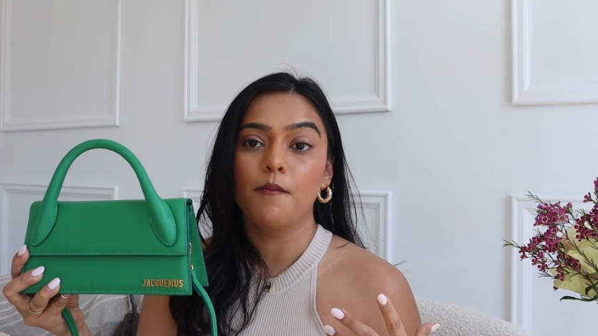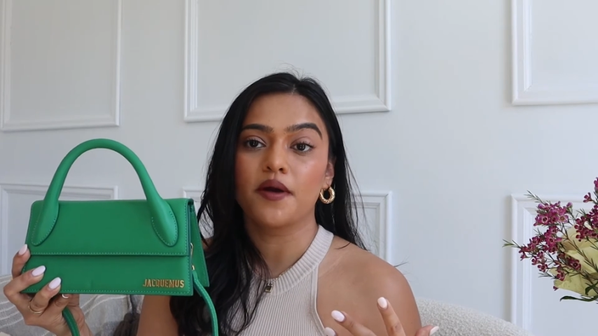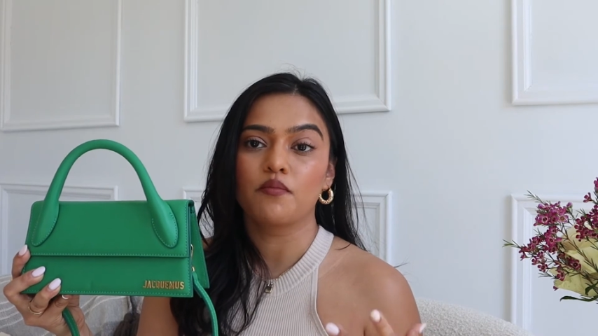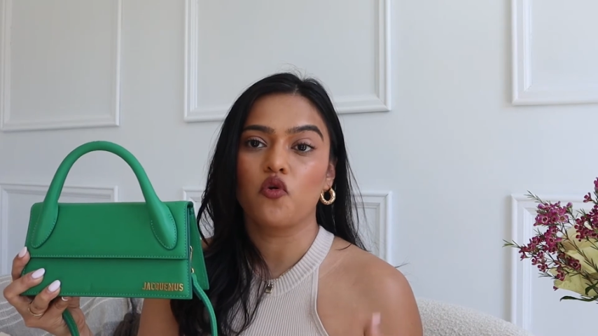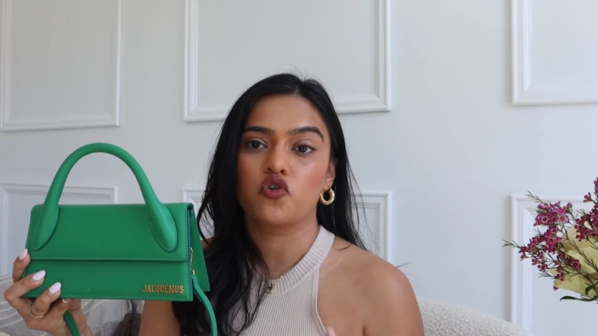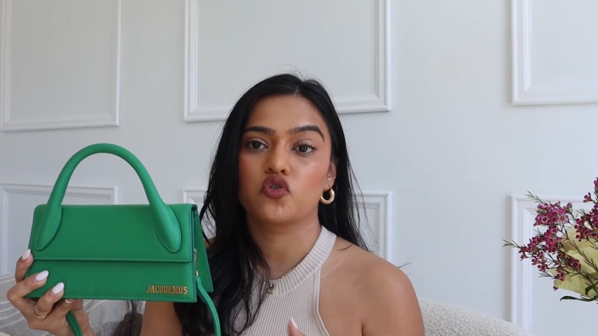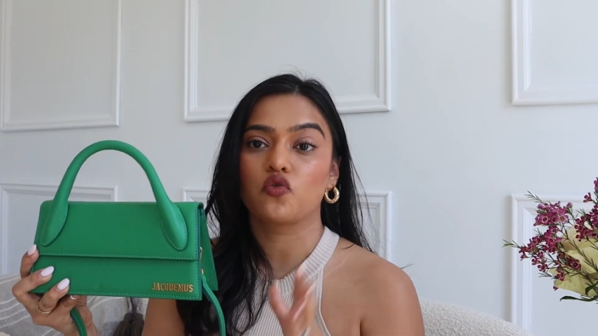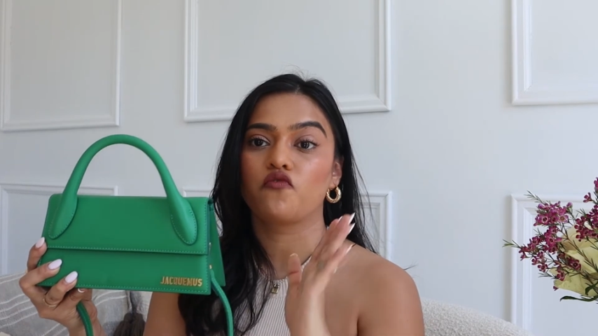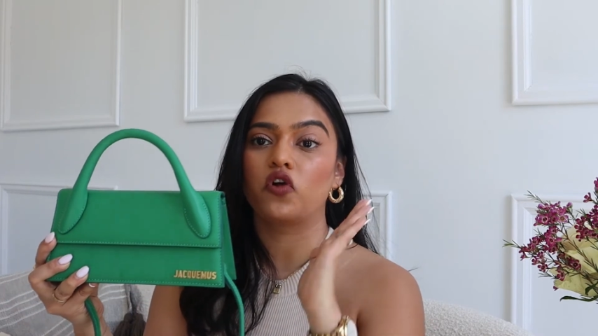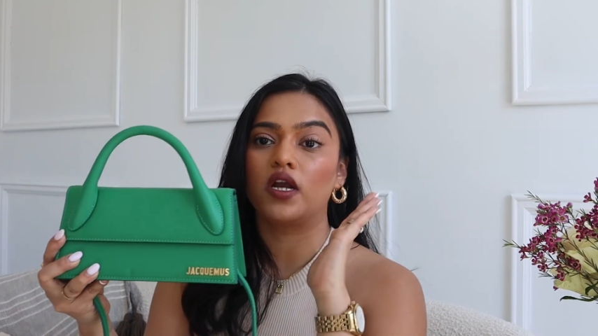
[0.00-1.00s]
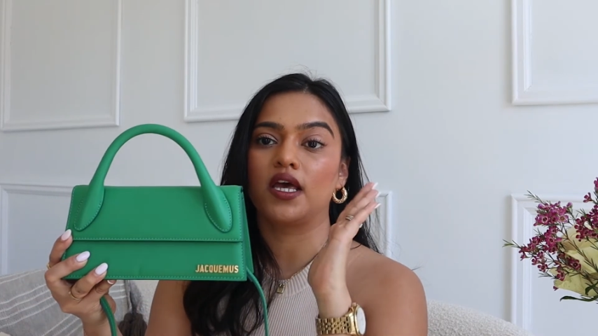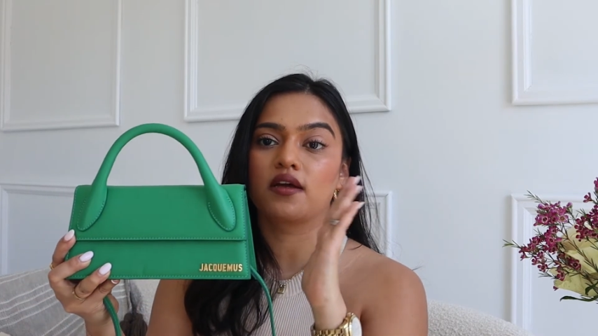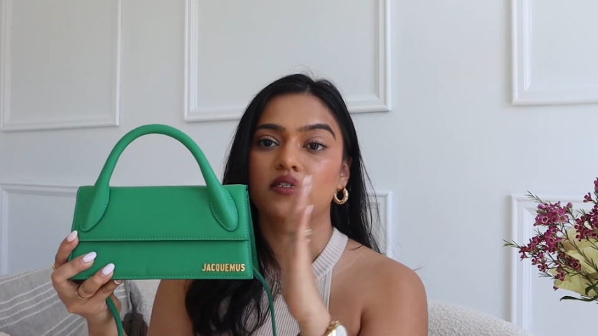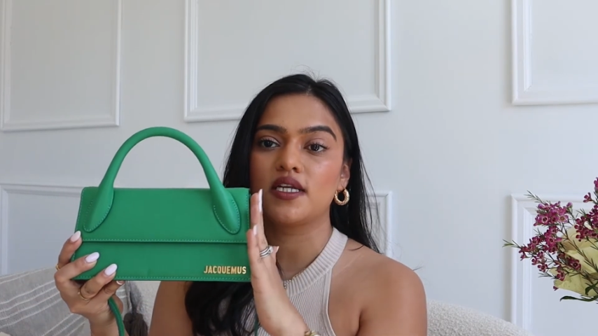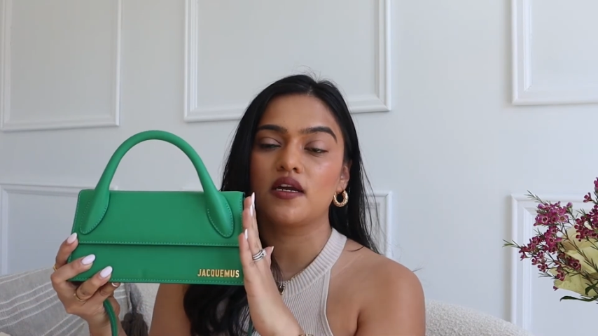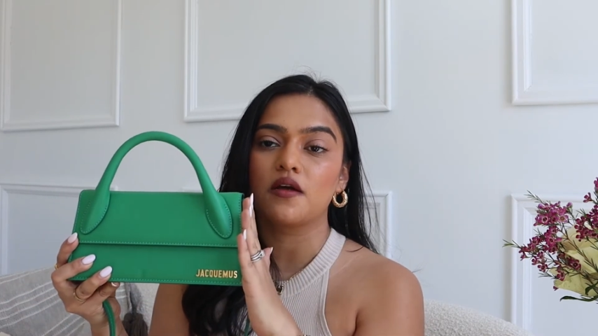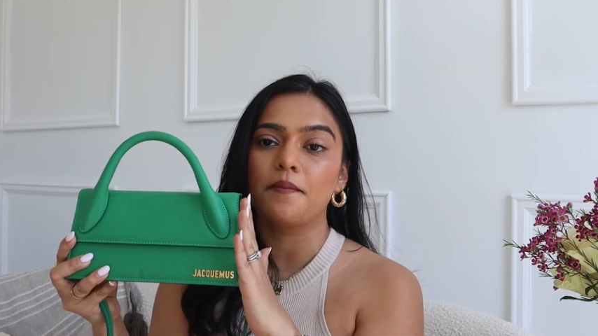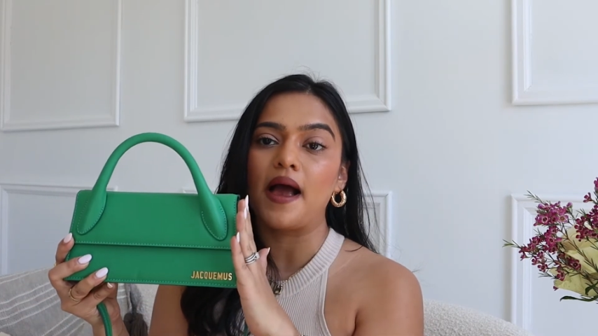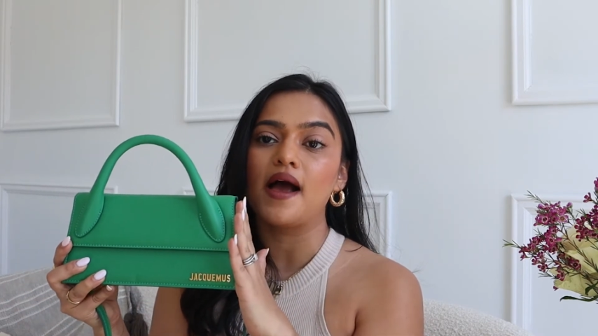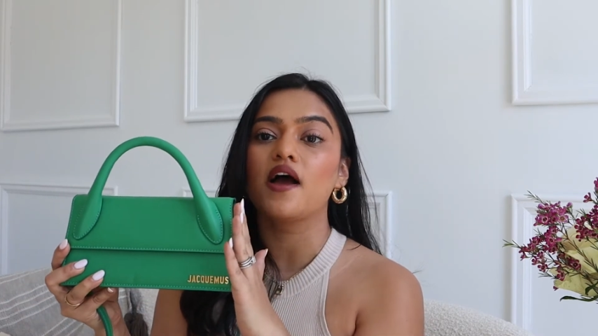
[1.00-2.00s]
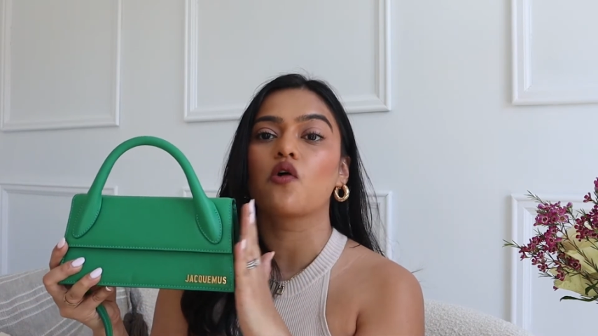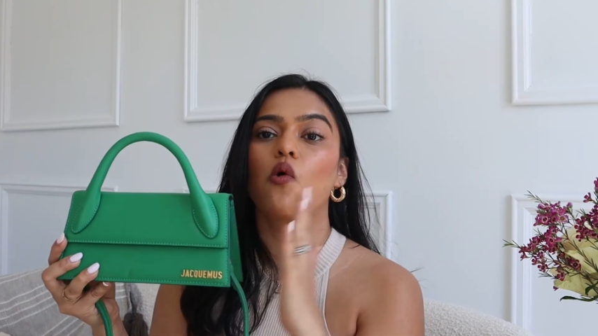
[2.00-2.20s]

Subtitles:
but more so for like a dinner bag,